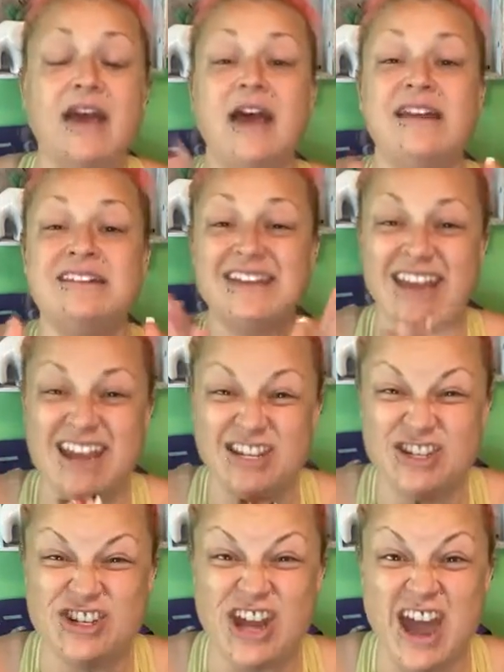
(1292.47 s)
And
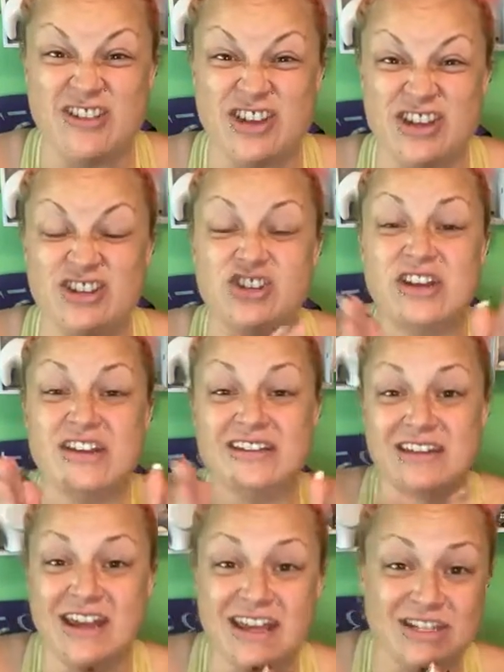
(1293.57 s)
today's challenge,
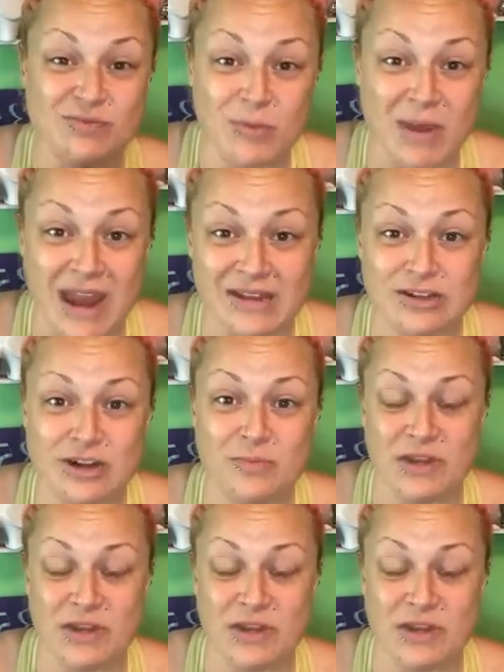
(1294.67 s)
today's reminder,